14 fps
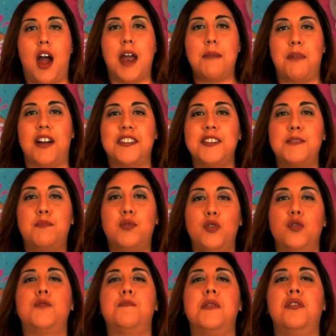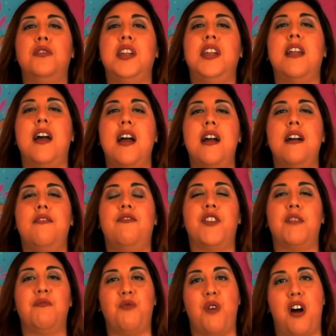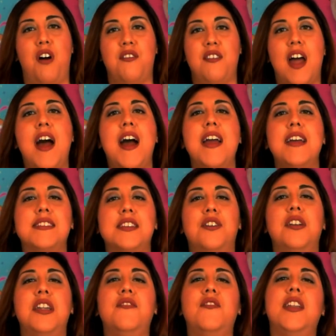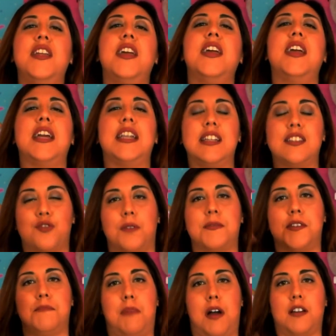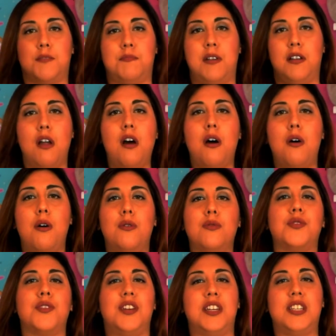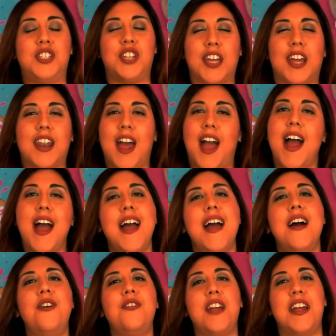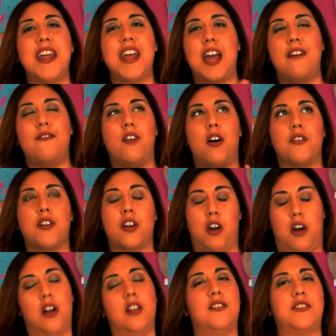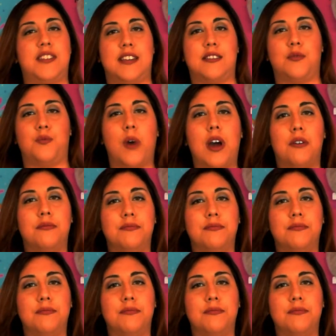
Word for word: I bought this blue spirulina from Raw Nice and I'll leave a link in the description box below so you can check it out and they have other colors as well.